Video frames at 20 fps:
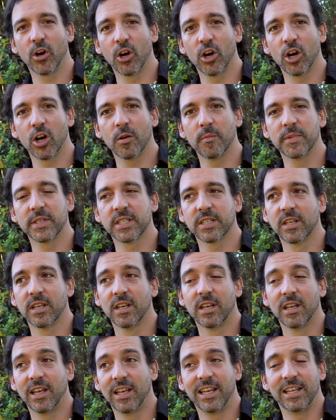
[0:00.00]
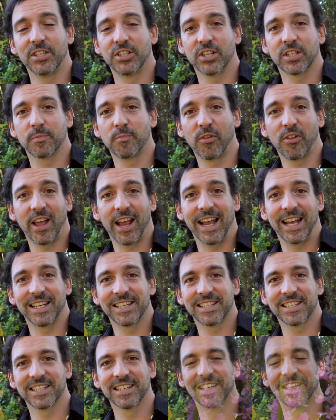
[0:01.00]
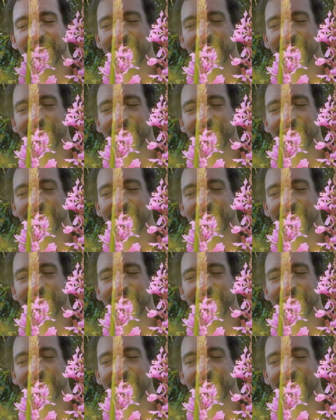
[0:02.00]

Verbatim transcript: herbs and just plants.